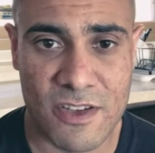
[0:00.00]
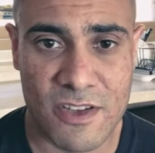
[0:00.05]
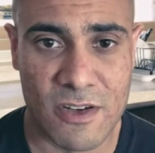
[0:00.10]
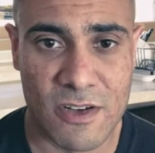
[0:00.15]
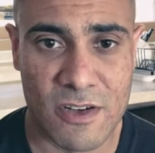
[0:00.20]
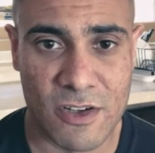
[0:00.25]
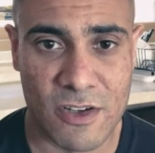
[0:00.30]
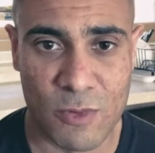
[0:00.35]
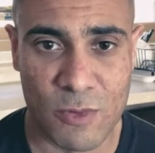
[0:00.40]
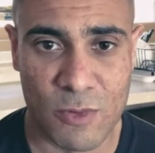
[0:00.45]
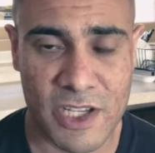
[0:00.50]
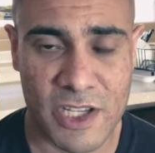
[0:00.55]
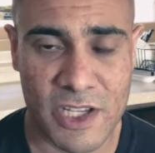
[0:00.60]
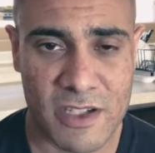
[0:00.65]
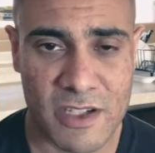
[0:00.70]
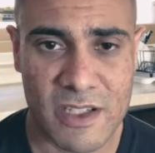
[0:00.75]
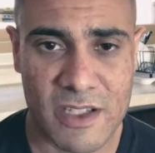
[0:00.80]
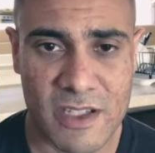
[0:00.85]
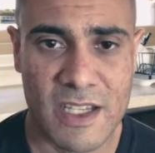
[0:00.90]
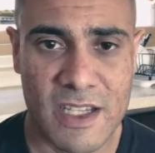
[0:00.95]
here in
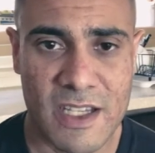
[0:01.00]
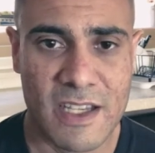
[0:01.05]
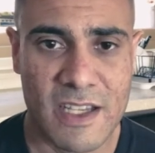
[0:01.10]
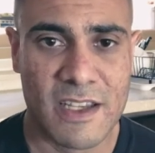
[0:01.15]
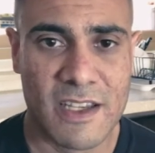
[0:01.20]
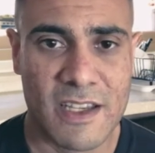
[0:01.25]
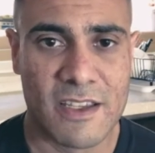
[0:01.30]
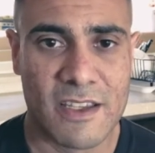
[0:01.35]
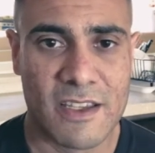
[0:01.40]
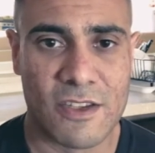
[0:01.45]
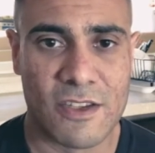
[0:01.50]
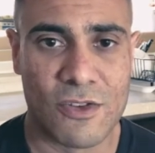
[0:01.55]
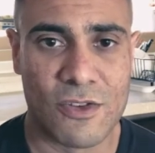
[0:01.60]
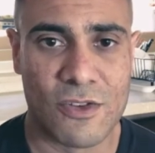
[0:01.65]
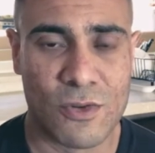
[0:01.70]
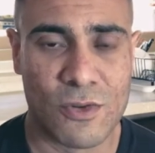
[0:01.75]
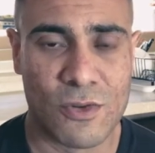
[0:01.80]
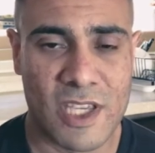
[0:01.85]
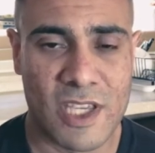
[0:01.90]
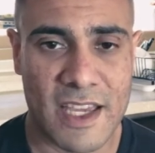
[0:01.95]
Korea.
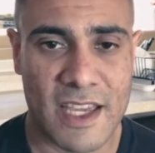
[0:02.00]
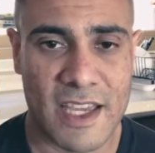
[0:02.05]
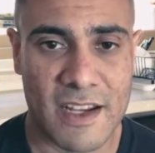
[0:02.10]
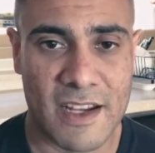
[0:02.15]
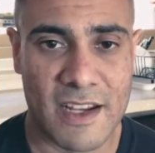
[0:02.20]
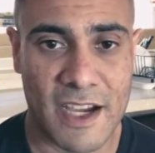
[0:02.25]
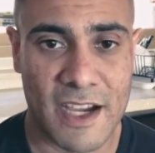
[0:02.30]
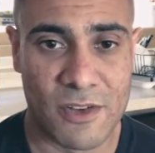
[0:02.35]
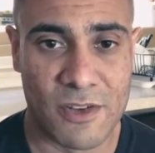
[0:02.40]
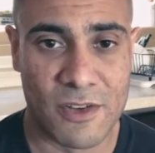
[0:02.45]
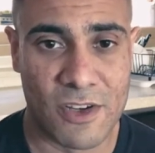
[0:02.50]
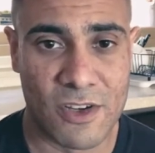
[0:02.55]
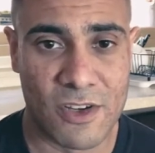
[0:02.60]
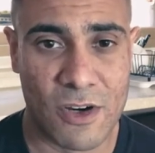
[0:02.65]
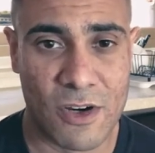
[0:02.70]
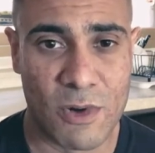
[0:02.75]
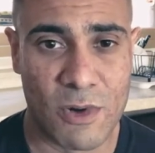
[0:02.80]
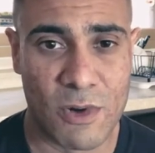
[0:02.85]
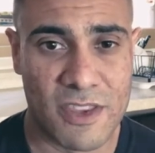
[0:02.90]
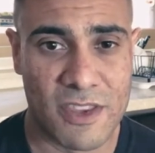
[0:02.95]
You can either
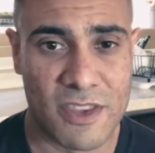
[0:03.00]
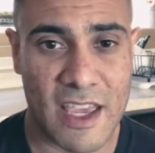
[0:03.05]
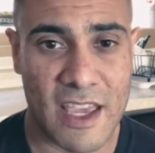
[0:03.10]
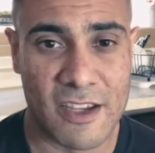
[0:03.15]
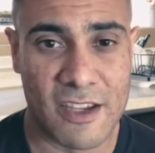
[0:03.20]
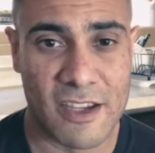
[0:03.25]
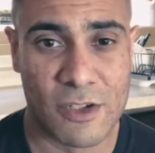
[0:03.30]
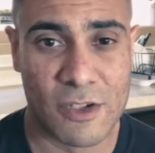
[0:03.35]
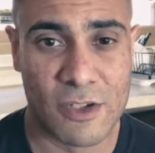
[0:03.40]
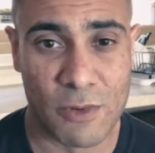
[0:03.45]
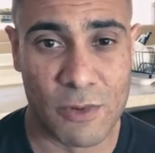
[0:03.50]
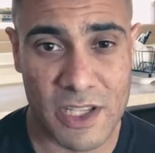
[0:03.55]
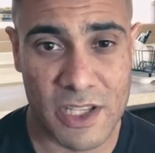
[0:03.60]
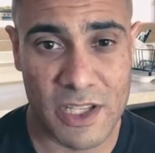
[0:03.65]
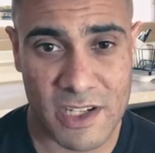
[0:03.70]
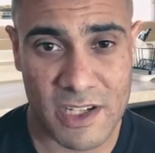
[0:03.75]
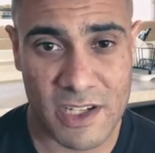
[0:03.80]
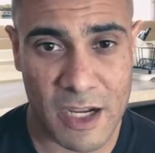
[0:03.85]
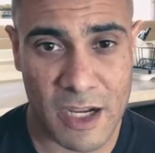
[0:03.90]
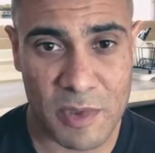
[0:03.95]
go with a
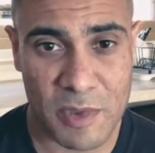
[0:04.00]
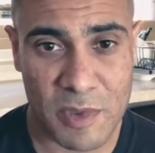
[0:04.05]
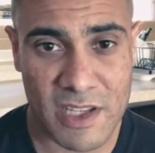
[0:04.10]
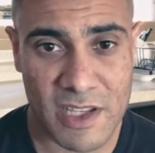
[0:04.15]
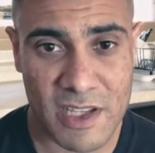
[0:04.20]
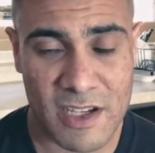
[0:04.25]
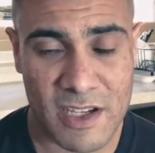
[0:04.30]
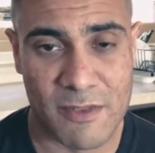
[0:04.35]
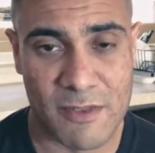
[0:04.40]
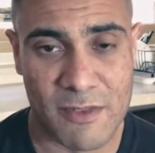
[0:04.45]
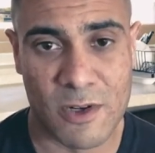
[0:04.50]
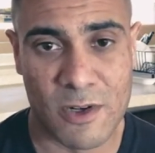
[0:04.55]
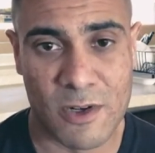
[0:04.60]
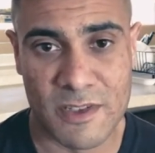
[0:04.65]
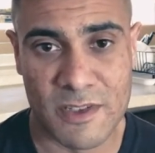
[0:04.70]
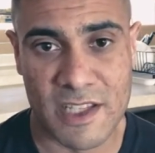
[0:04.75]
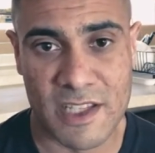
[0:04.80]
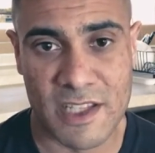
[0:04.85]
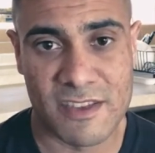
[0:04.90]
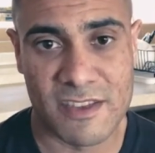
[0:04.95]
Korean company. I've
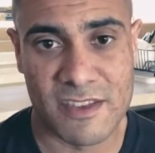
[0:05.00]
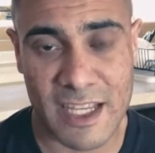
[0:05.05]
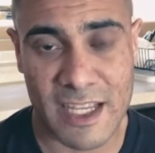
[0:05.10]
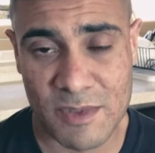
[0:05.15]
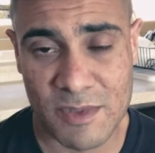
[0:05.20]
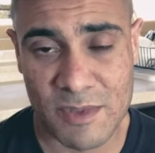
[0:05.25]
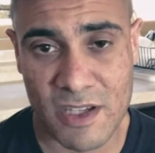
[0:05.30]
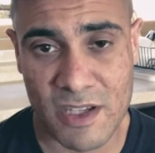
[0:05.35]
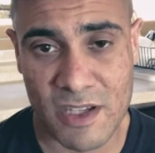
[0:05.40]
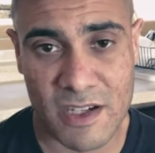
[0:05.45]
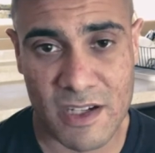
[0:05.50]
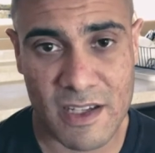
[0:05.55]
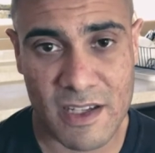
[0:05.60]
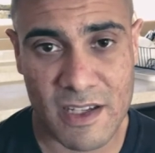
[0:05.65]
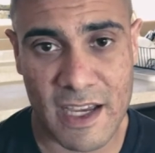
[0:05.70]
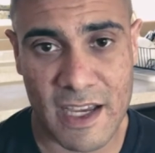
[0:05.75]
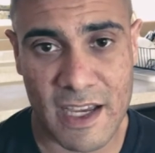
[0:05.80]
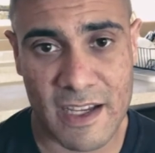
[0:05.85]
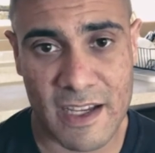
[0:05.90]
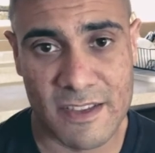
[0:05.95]
heard that Samsung
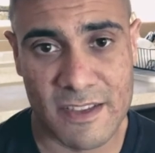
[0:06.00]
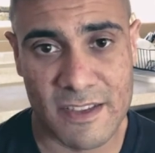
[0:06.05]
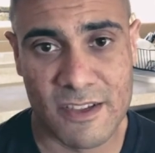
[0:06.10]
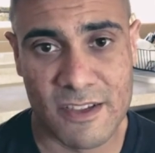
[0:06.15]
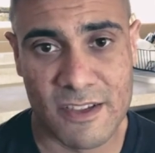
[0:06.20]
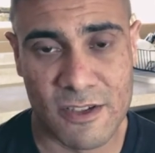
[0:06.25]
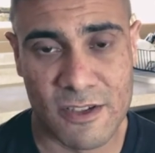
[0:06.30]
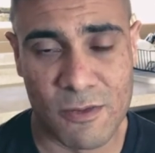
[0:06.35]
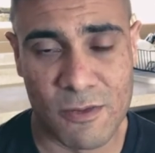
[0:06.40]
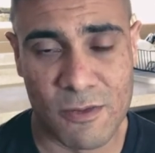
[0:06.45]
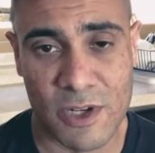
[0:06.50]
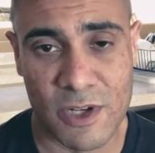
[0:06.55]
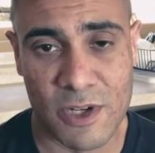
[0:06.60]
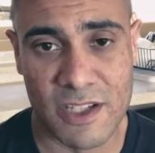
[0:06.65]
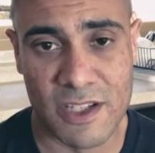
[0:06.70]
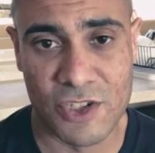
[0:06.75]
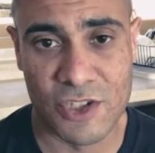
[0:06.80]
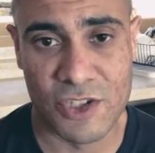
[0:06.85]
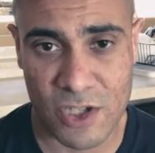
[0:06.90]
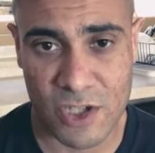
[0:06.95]
has
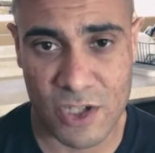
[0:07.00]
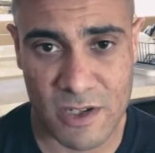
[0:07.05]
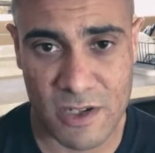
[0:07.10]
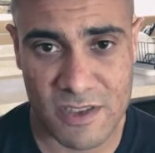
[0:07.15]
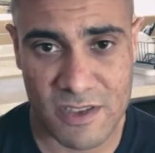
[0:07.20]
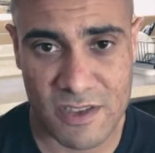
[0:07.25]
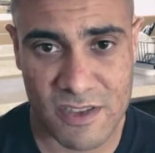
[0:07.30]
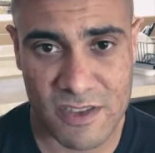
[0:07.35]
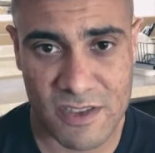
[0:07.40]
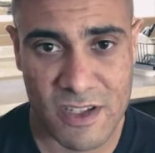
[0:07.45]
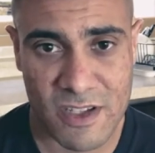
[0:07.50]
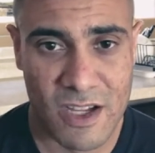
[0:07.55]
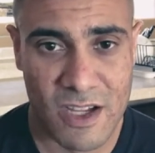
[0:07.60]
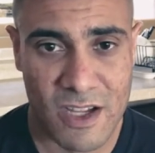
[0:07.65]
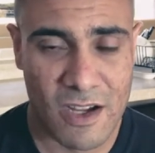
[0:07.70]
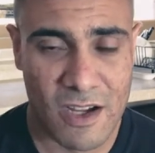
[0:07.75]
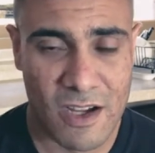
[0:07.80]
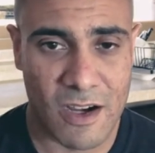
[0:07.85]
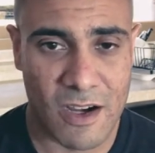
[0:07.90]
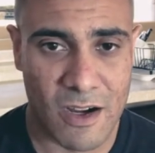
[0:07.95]
Korean insurance,
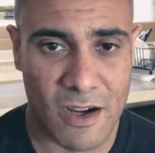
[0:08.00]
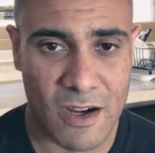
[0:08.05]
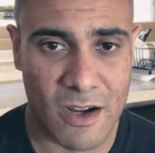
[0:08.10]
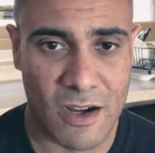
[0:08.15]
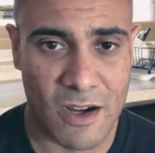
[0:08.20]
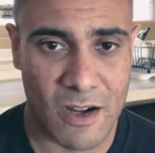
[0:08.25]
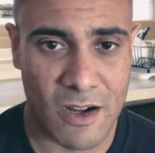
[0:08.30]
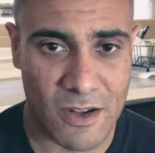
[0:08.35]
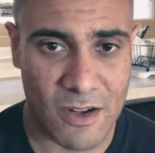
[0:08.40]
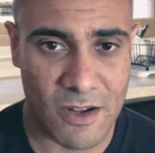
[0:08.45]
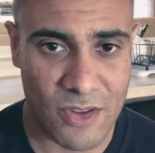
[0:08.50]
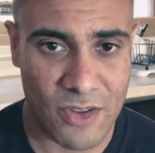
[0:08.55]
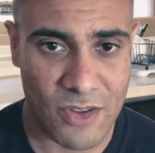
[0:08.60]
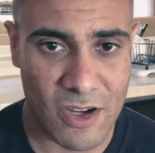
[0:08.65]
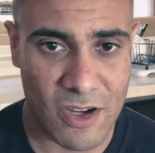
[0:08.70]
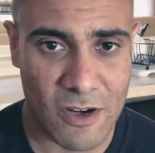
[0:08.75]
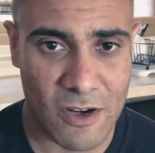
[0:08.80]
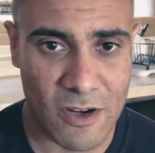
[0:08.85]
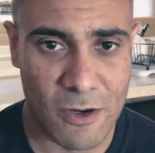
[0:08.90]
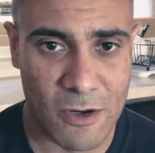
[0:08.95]

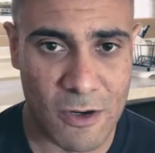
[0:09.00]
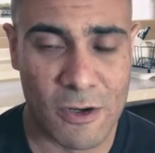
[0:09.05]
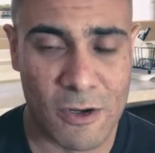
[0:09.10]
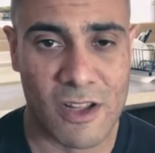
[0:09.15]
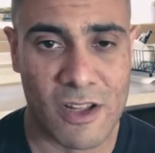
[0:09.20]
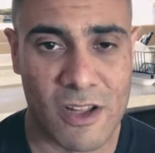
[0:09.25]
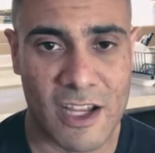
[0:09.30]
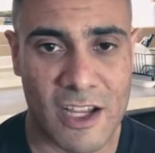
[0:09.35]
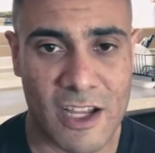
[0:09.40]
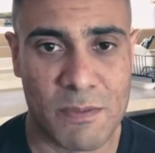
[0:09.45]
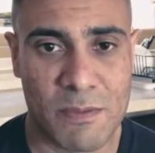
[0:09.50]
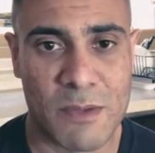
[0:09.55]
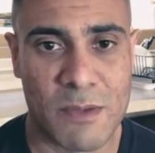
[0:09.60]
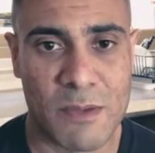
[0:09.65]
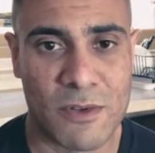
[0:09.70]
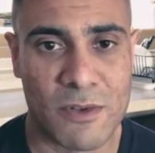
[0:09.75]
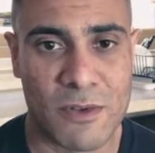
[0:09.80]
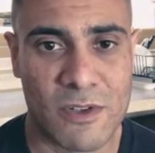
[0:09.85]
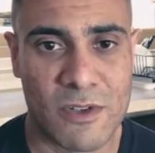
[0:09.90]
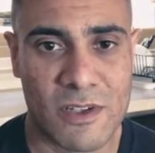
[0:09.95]
although a lot of
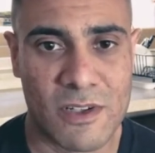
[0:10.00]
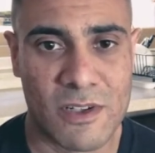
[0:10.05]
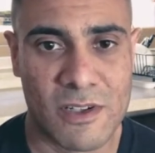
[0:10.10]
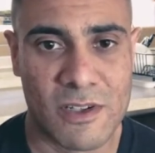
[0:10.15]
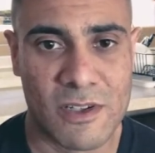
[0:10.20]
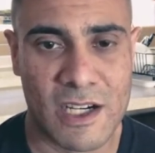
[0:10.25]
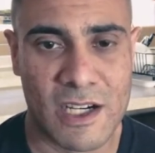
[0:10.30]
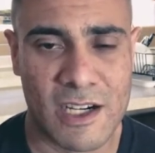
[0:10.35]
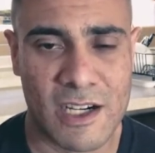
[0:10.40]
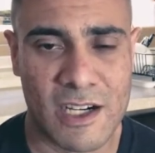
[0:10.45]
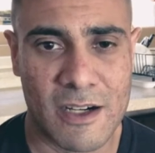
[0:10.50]
people